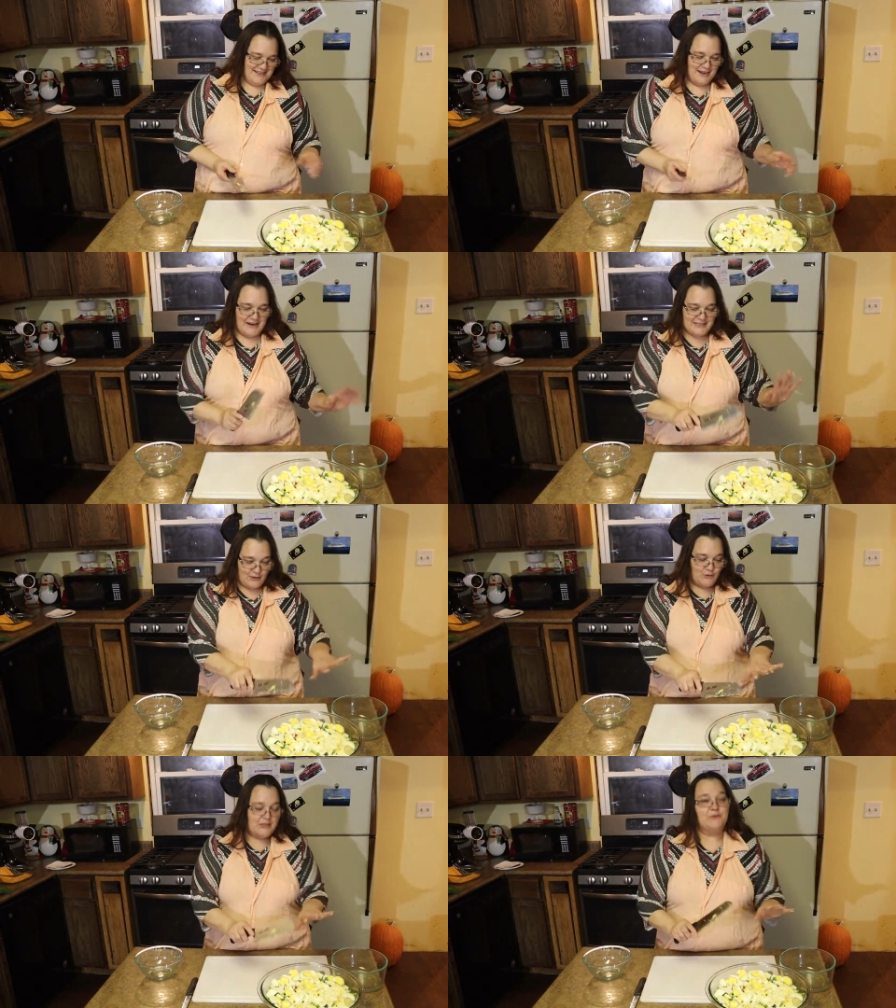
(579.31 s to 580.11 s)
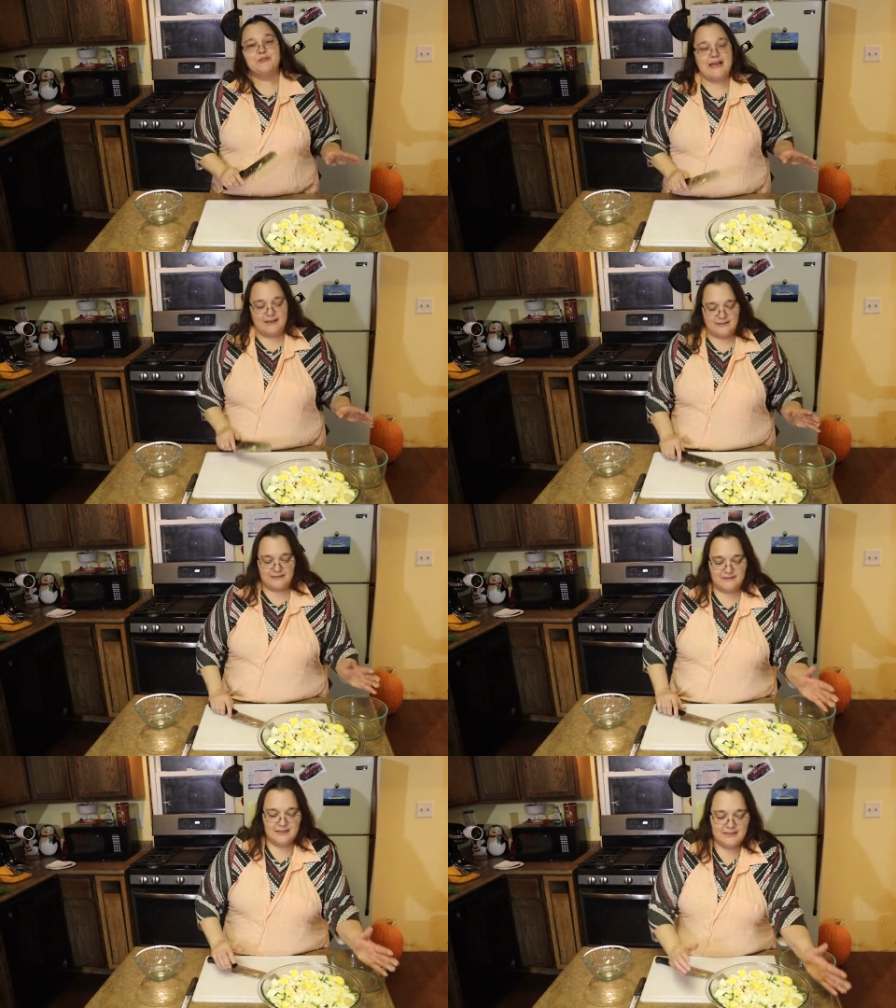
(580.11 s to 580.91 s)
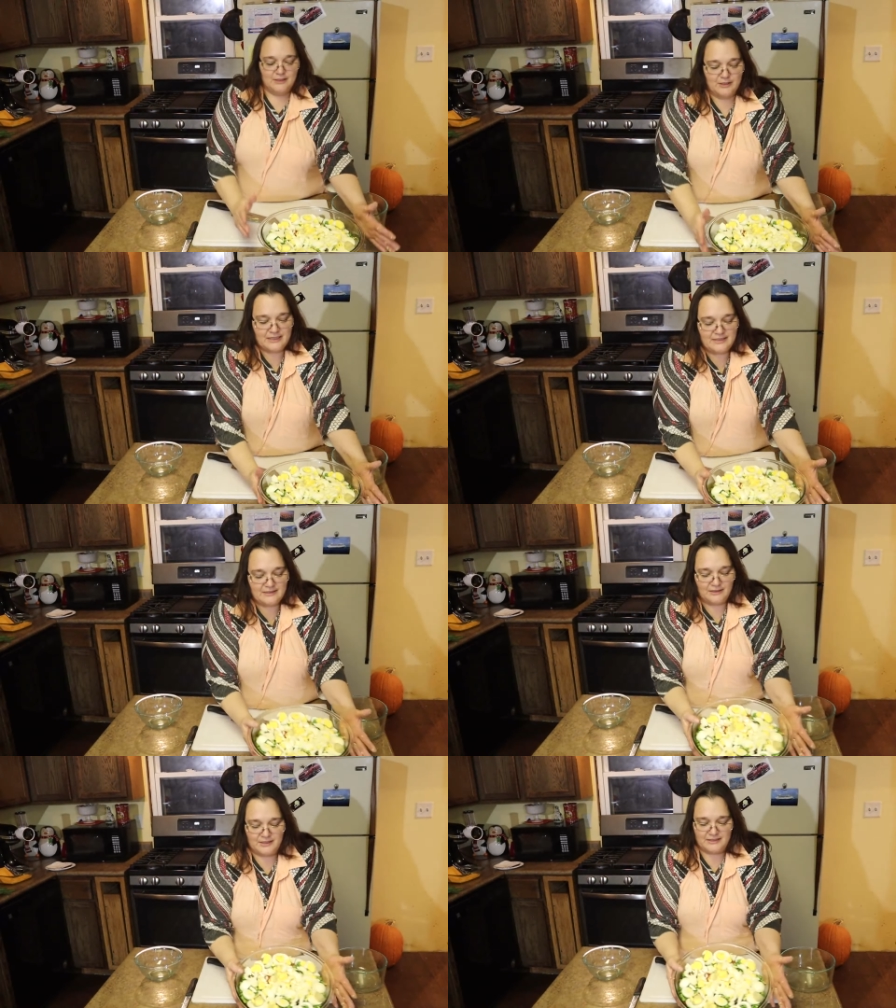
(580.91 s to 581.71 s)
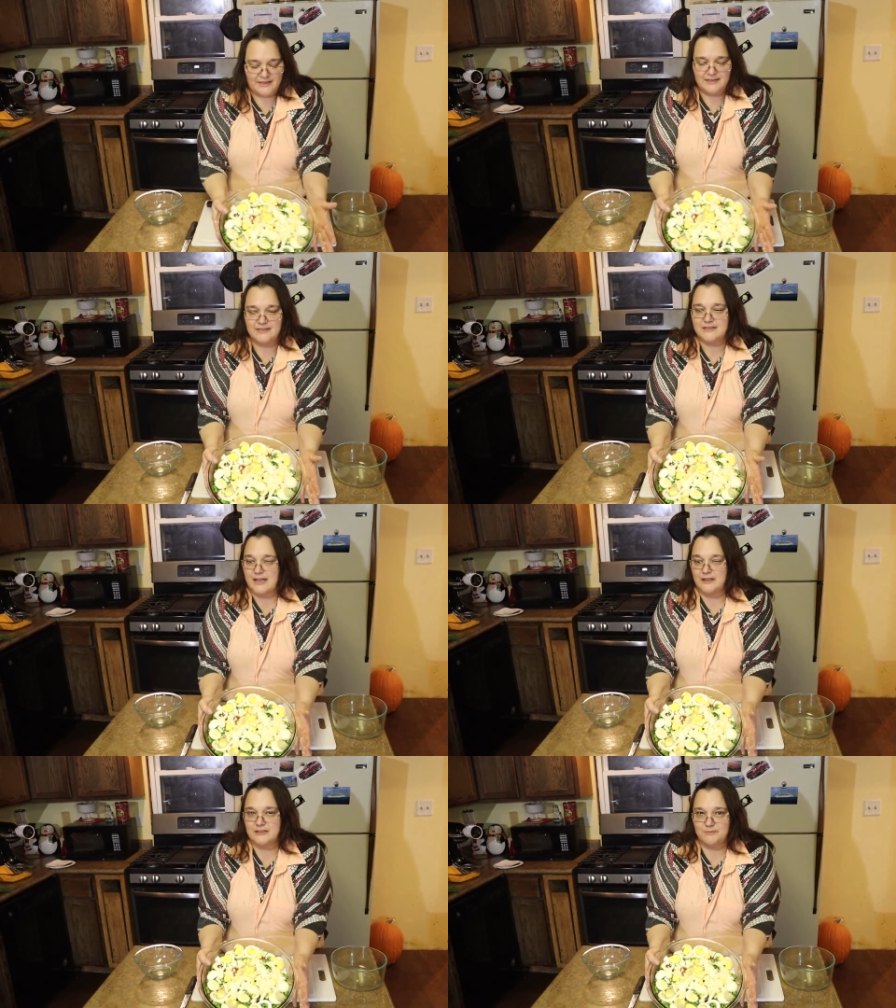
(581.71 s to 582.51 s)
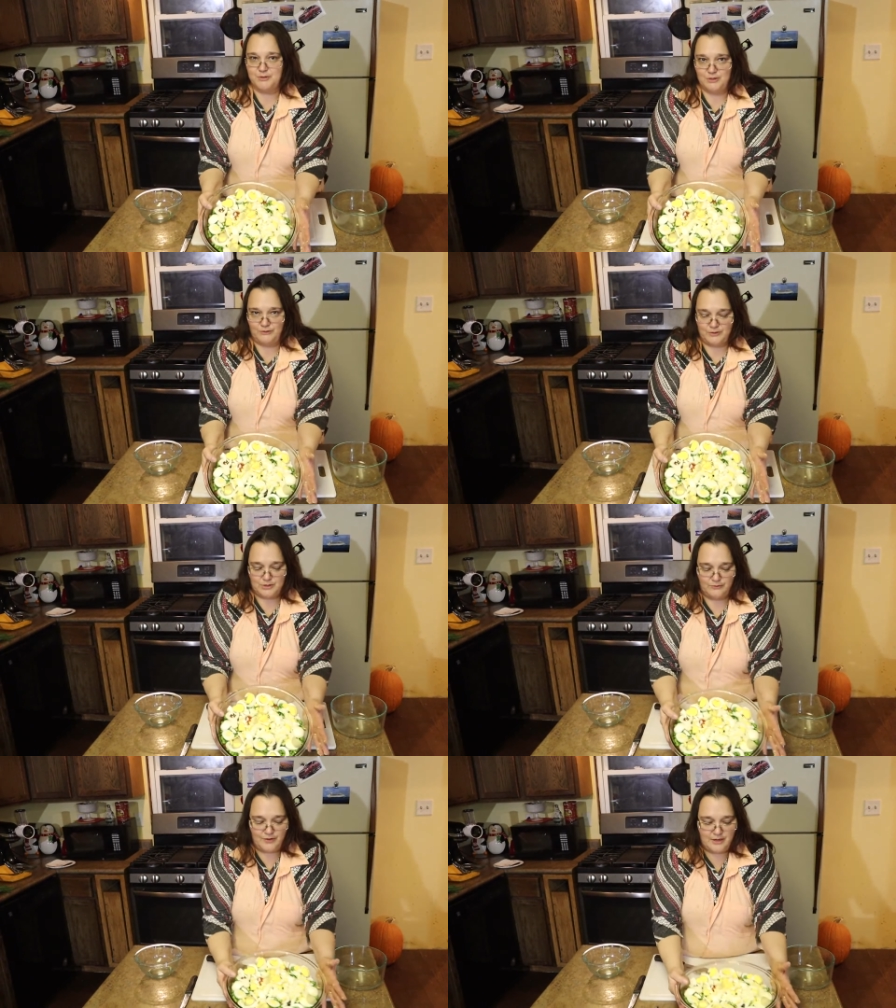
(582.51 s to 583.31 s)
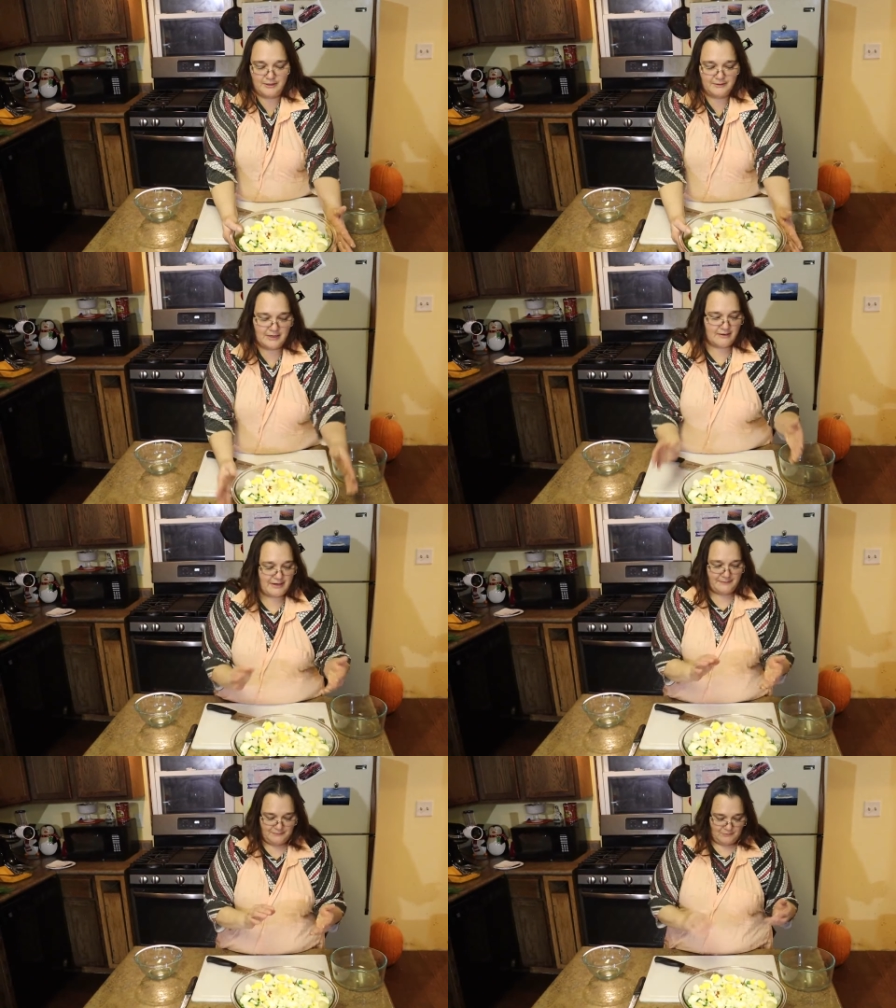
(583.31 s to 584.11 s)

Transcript: Alright, so we're done with that. Look at that. Doesn't it look beautiful so far? Alright.